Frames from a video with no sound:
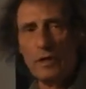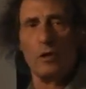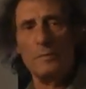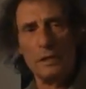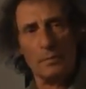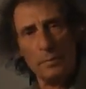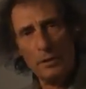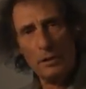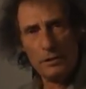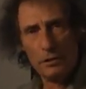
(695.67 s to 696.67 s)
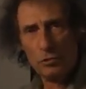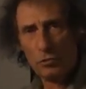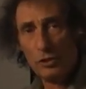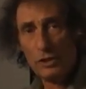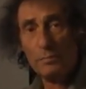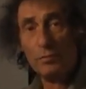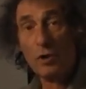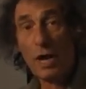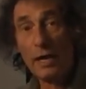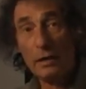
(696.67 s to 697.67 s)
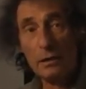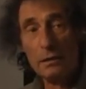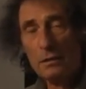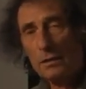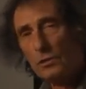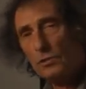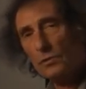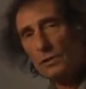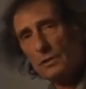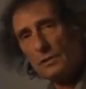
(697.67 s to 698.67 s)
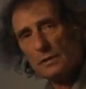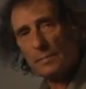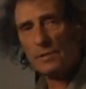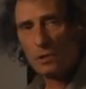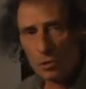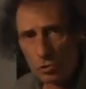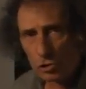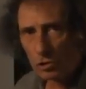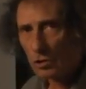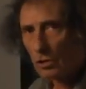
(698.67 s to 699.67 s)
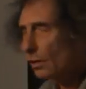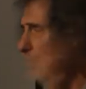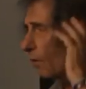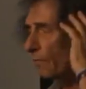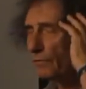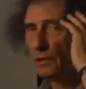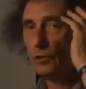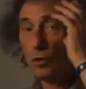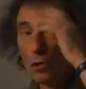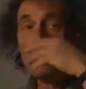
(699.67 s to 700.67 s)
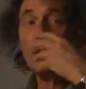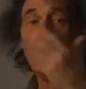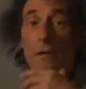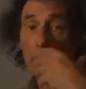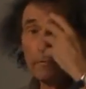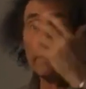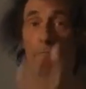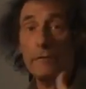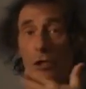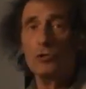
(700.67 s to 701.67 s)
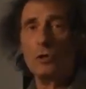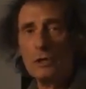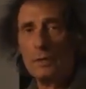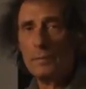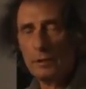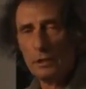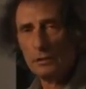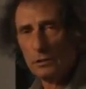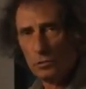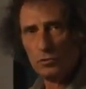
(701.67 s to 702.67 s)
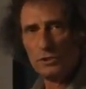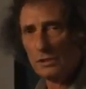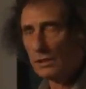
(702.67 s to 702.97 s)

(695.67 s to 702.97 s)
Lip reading: develop the capability to read Braille. So this is the substitution of the normal visual capability to